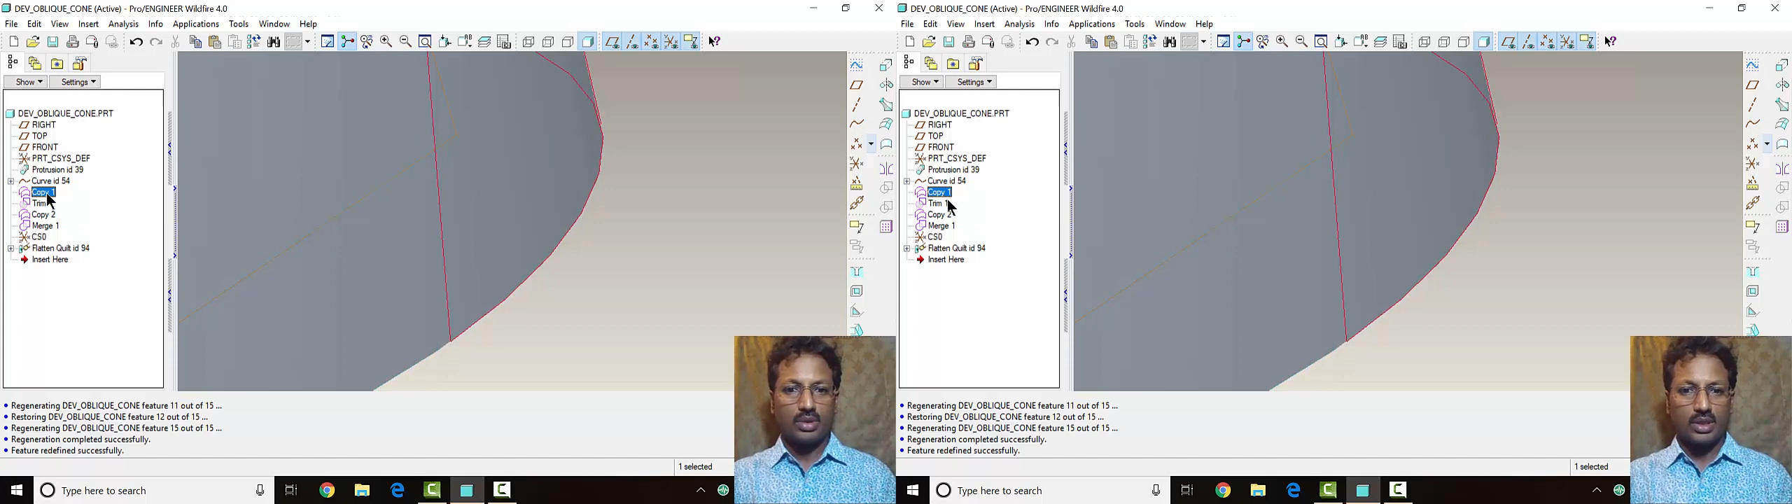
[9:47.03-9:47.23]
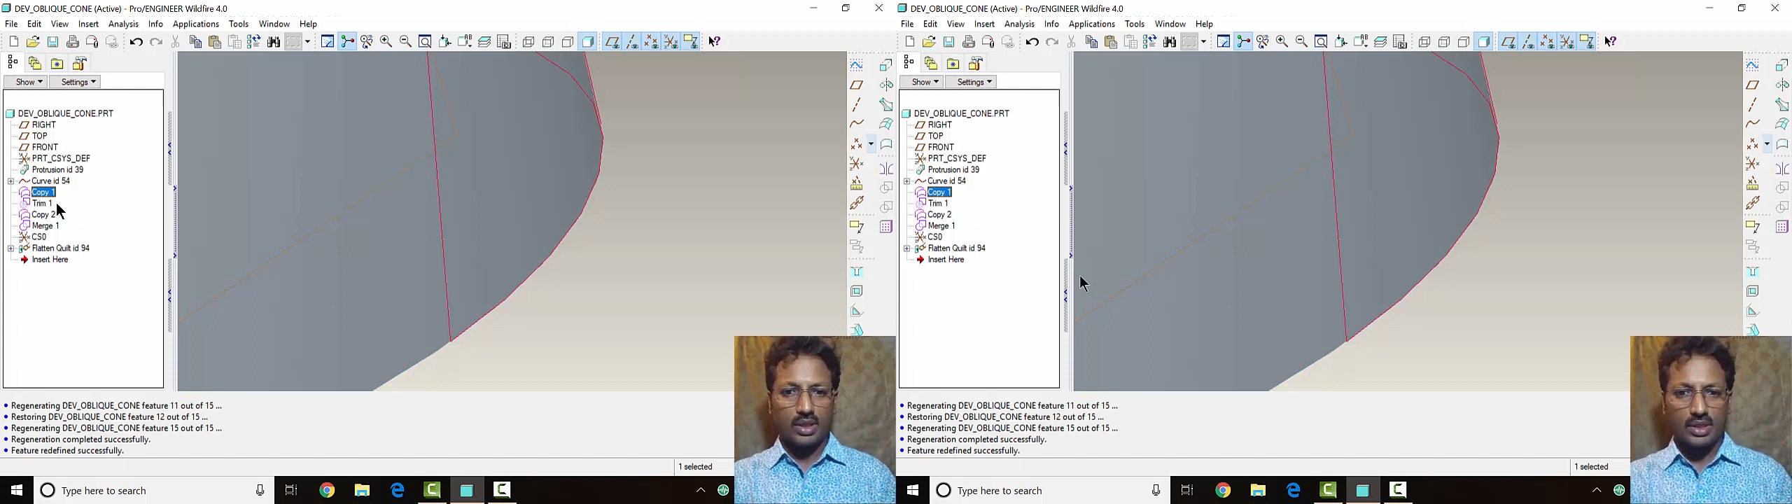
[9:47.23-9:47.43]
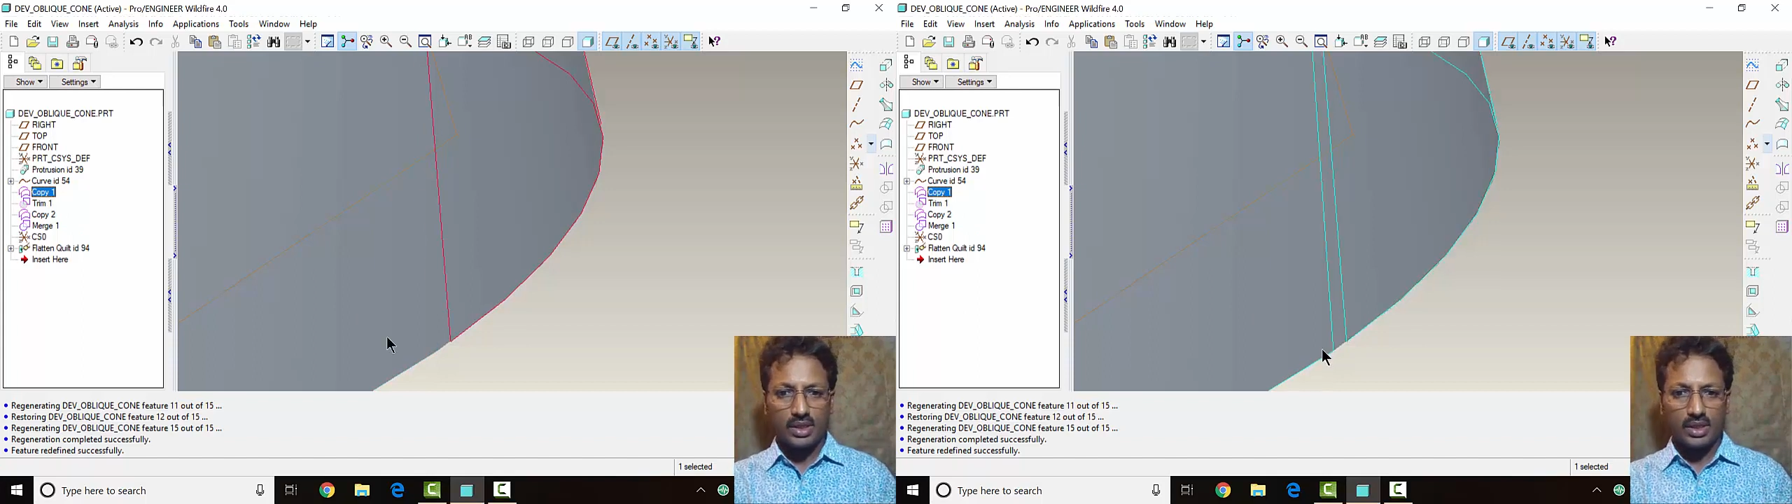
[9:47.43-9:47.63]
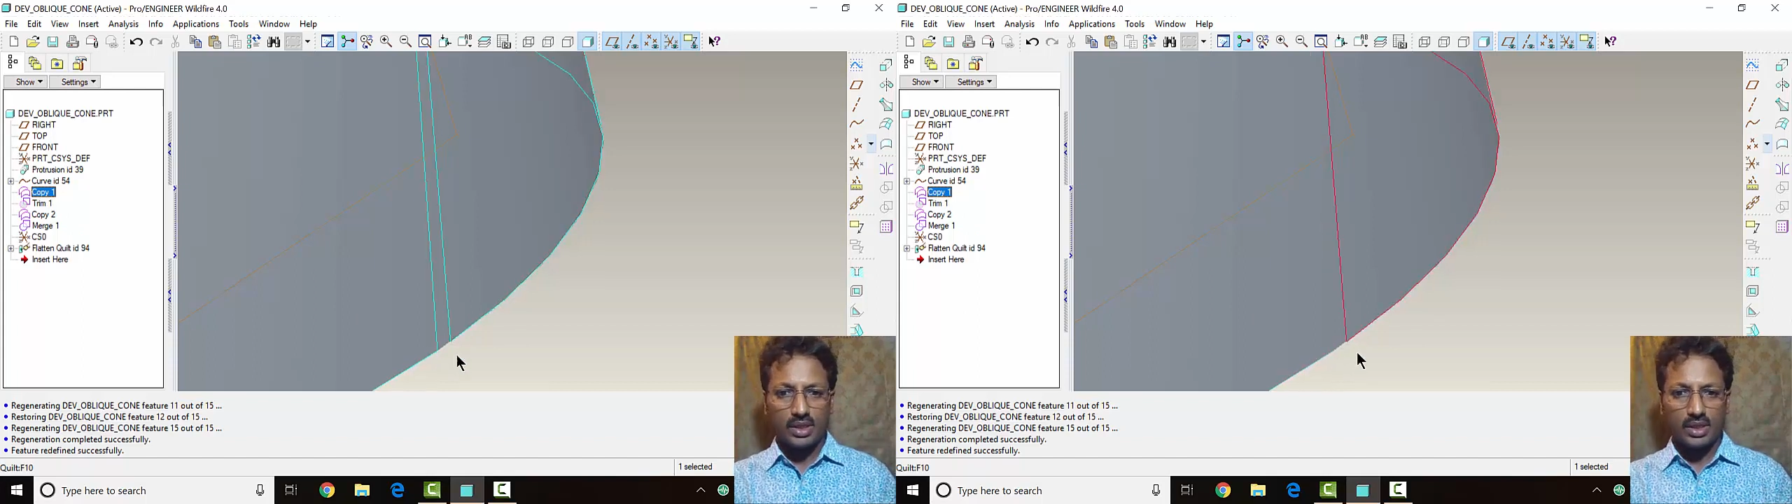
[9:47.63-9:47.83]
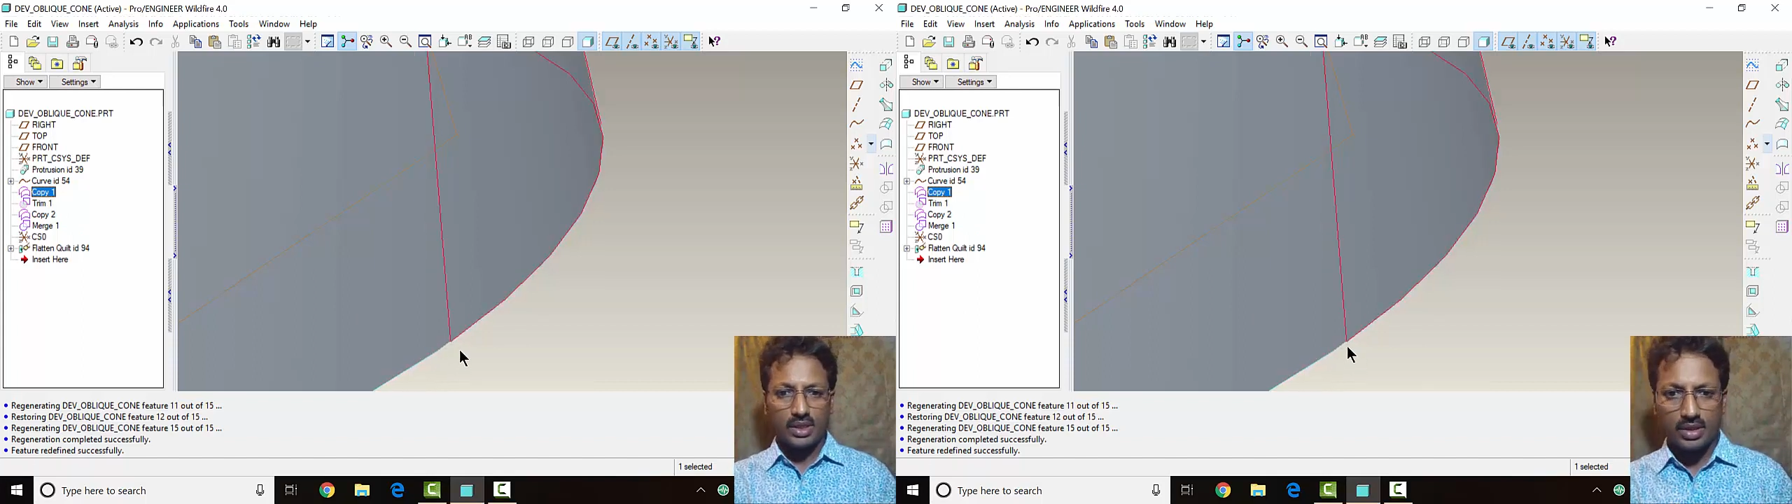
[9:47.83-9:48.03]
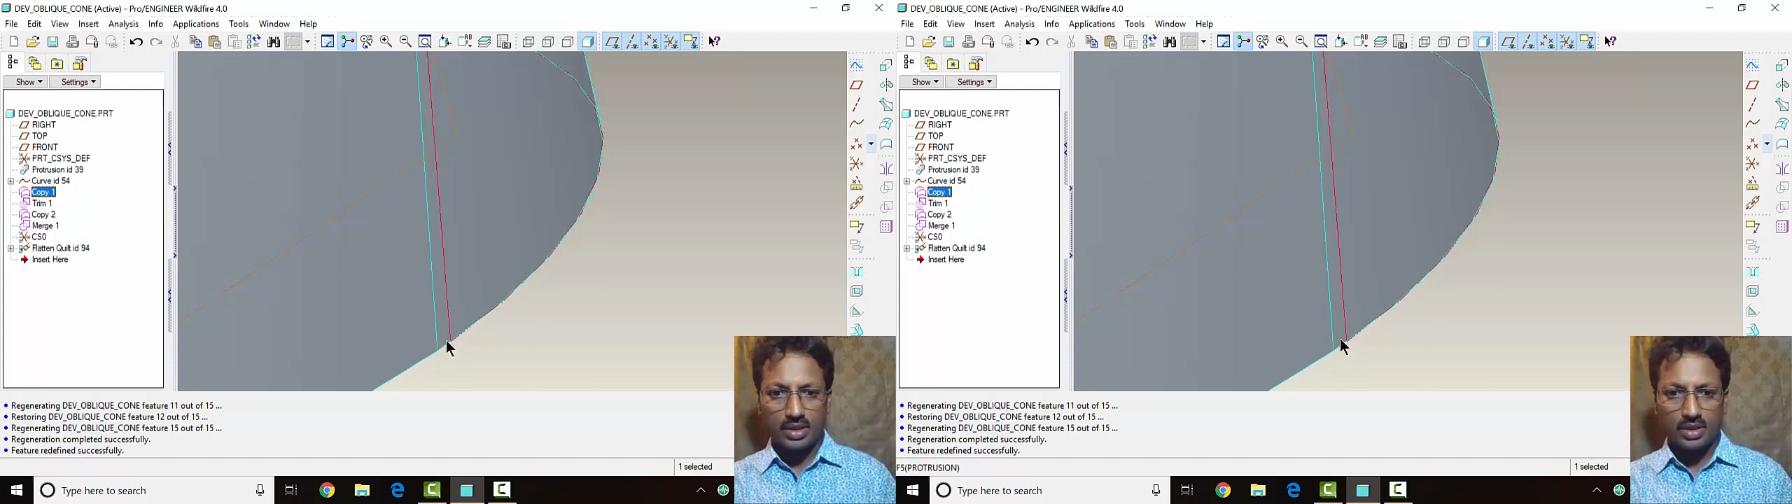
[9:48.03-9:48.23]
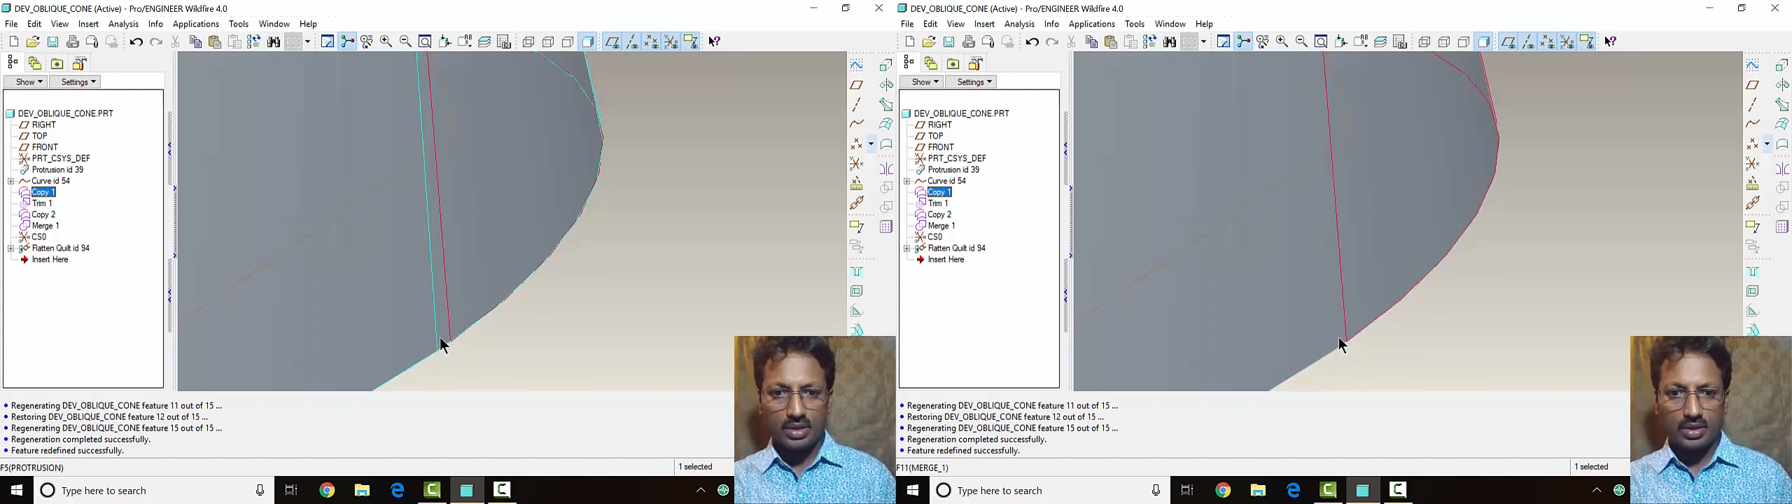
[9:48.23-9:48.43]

by selecting this.